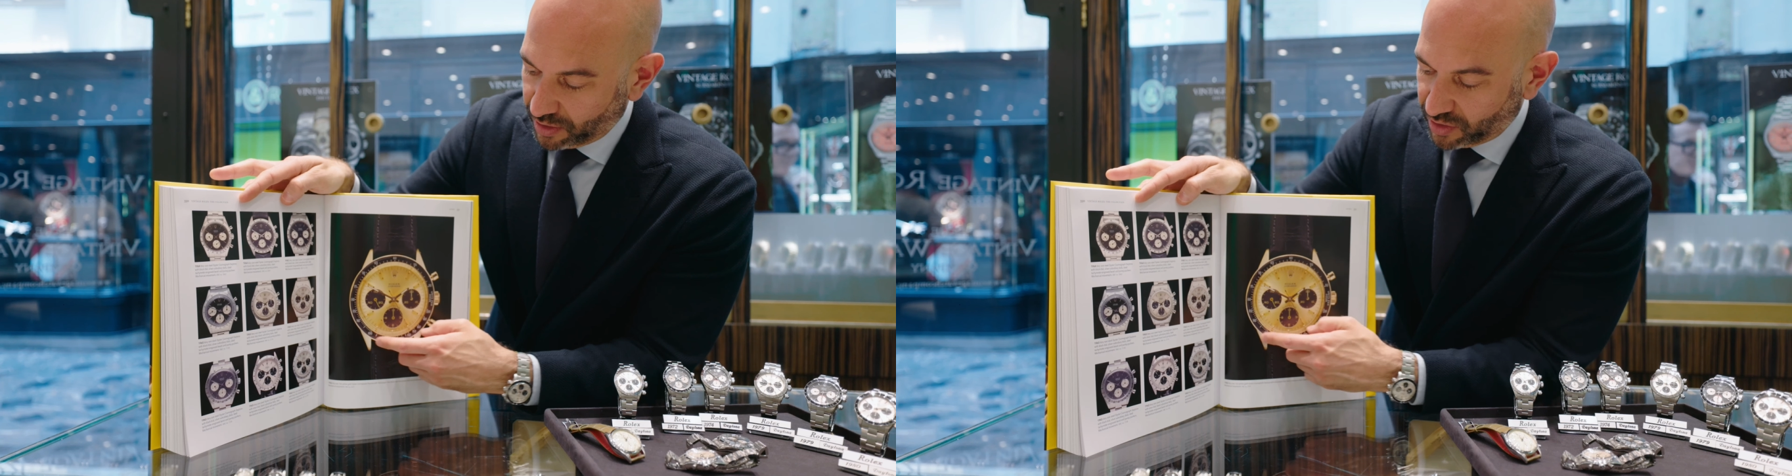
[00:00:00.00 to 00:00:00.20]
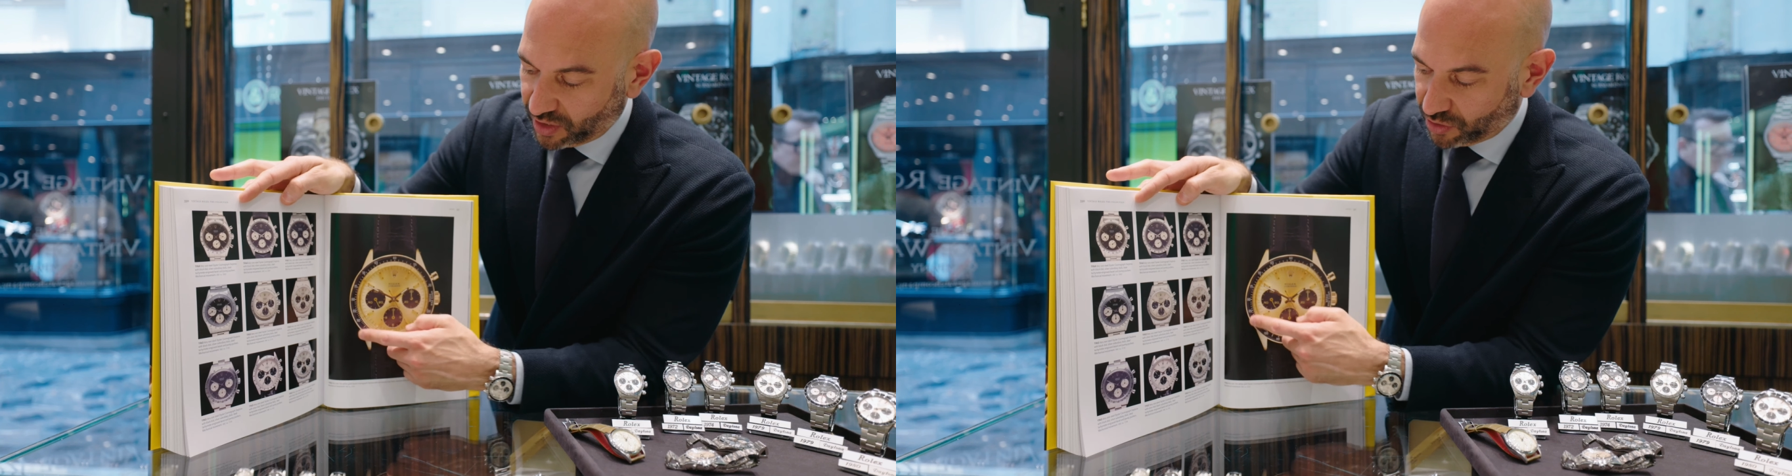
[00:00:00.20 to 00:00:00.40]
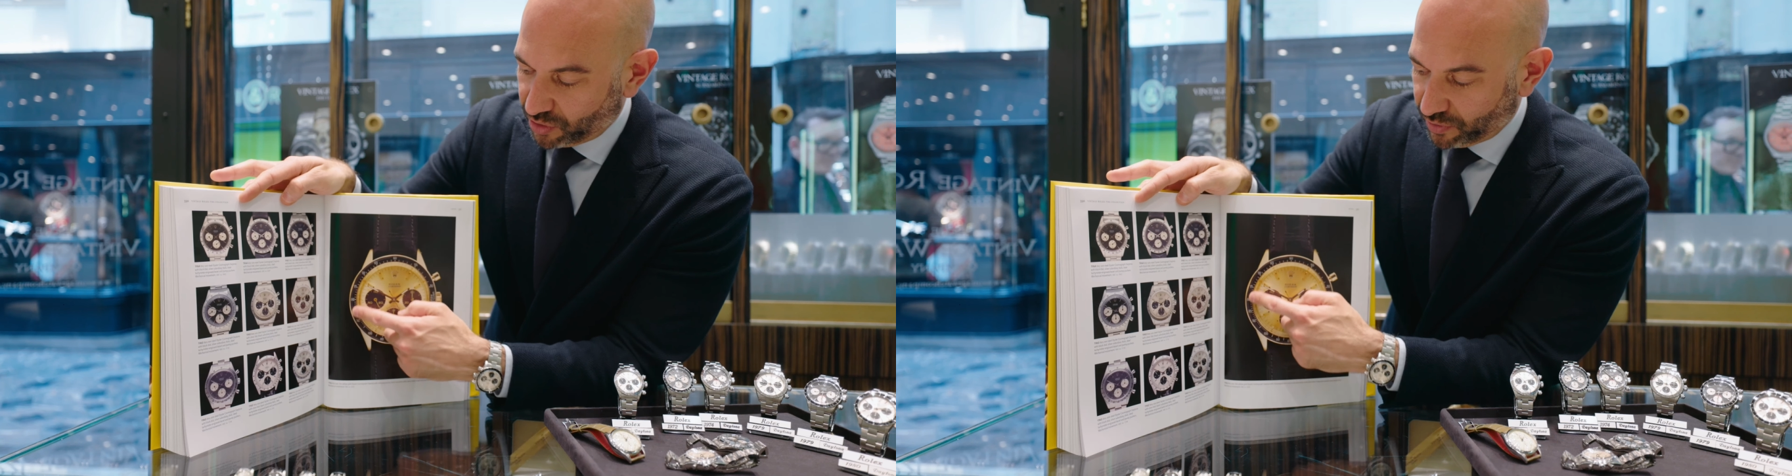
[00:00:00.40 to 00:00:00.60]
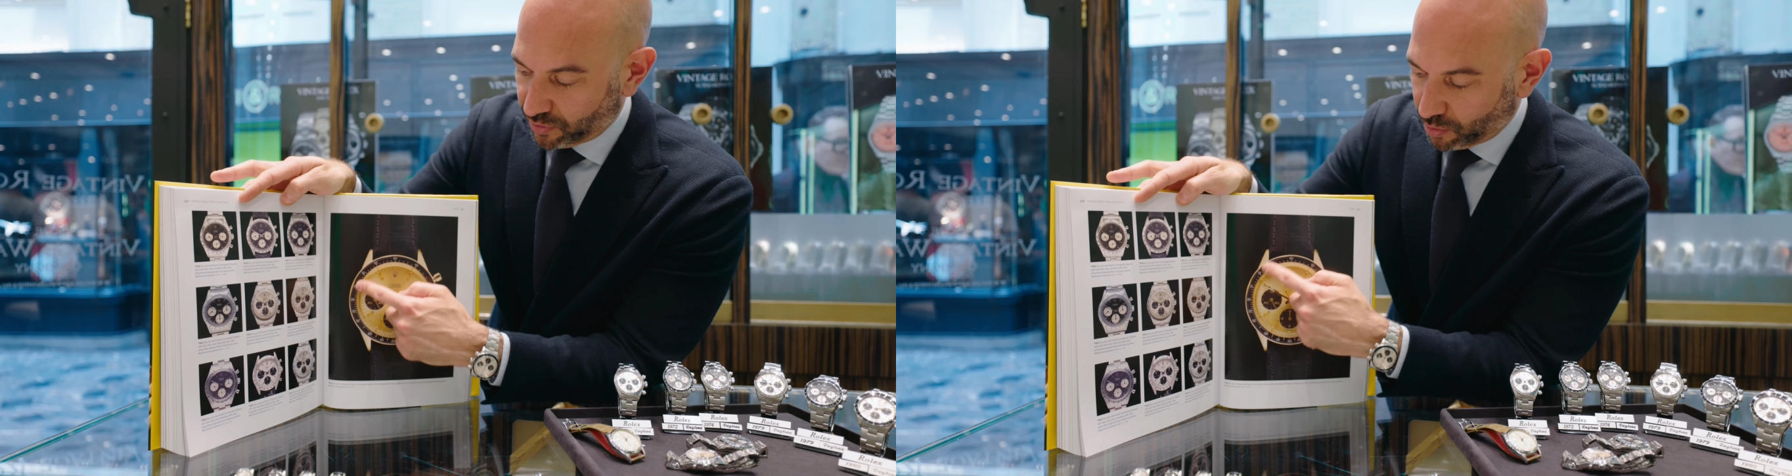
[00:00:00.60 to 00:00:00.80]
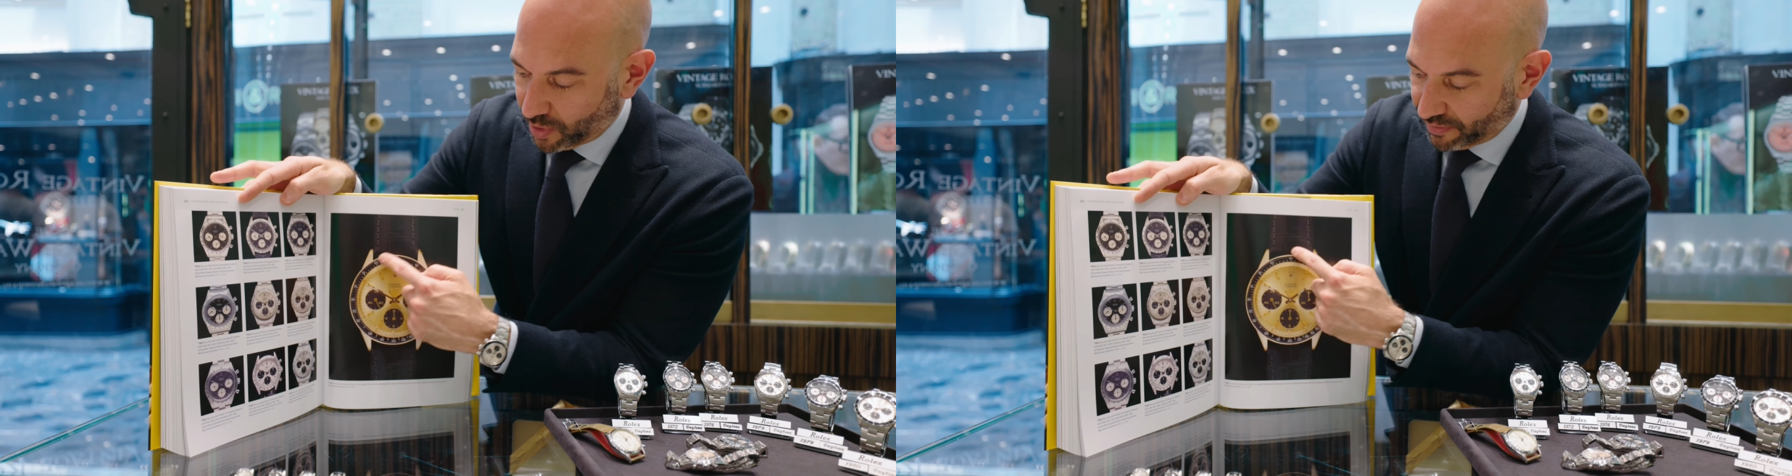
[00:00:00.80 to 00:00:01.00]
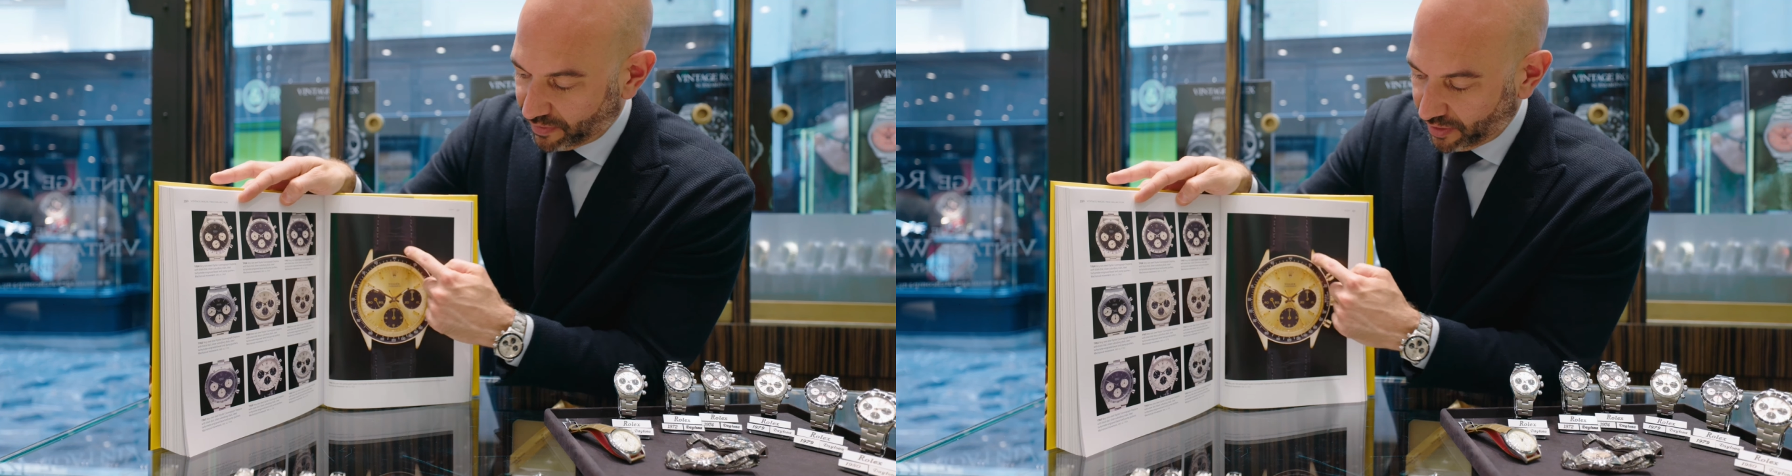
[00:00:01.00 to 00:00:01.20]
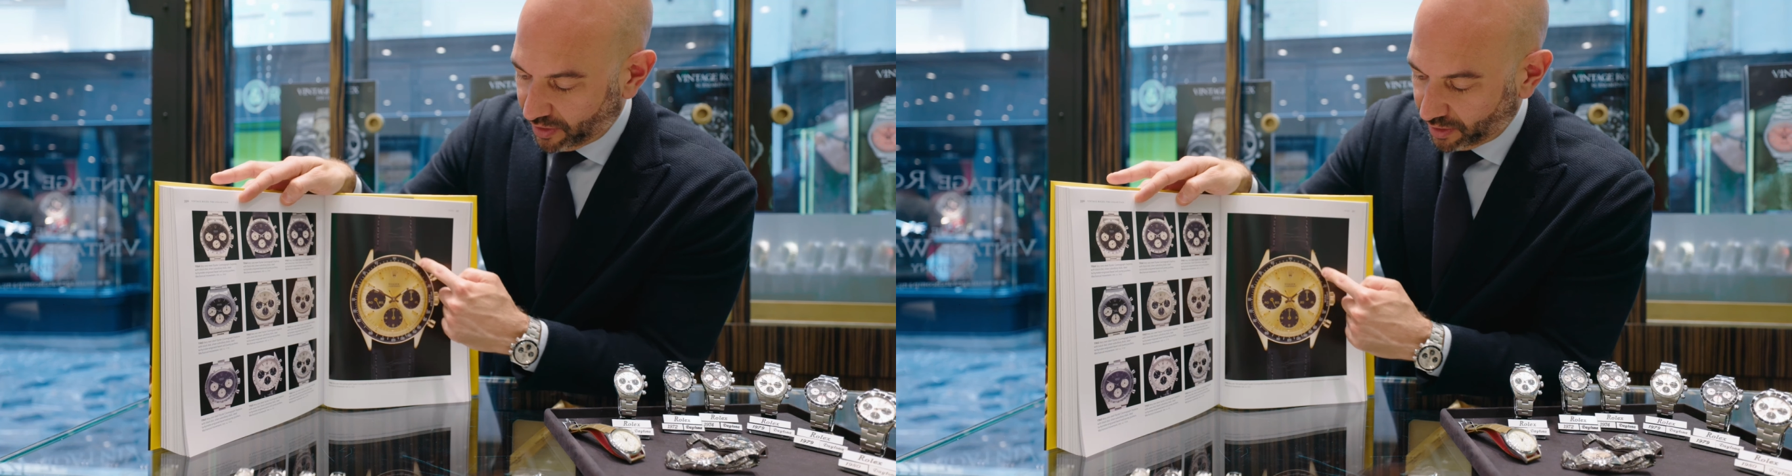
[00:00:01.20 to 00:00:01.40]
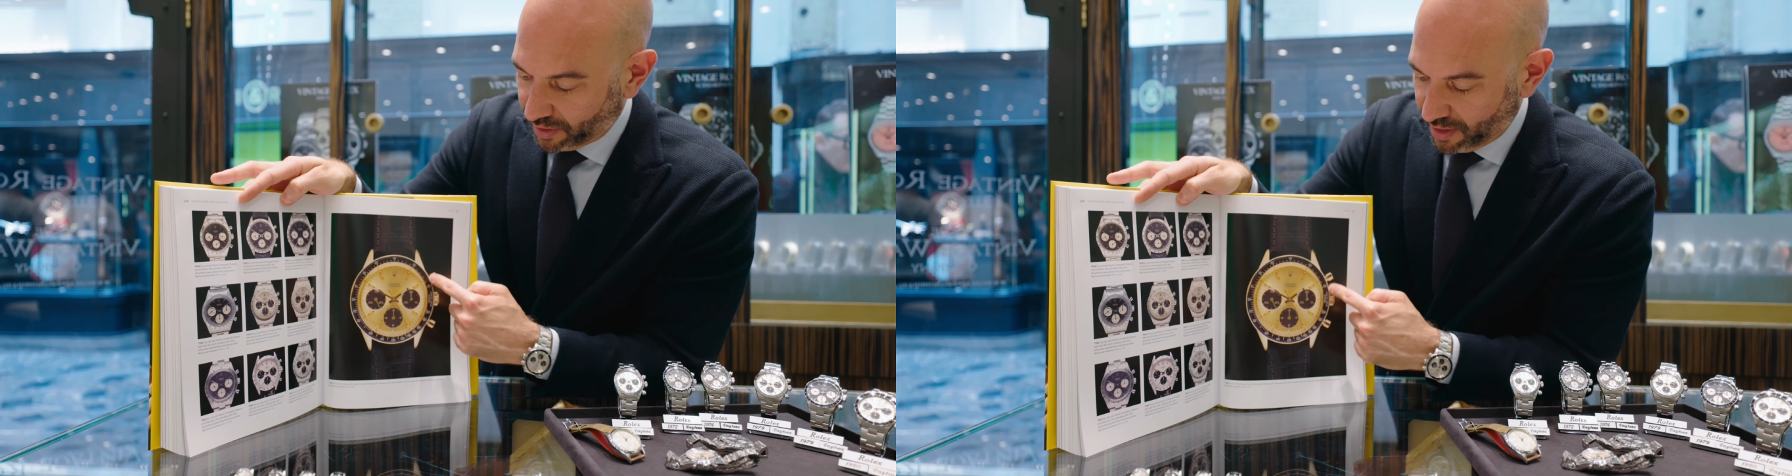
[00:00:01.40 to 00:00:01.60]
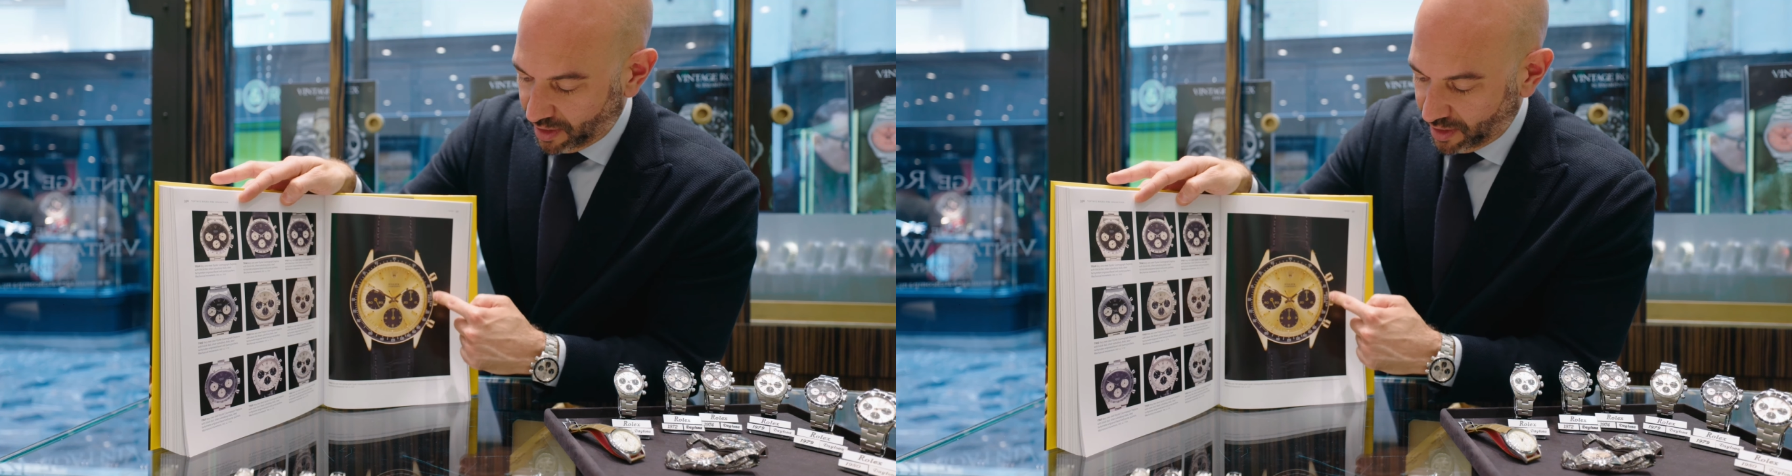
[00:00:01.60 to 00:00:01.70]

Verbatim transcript: the 6241 variant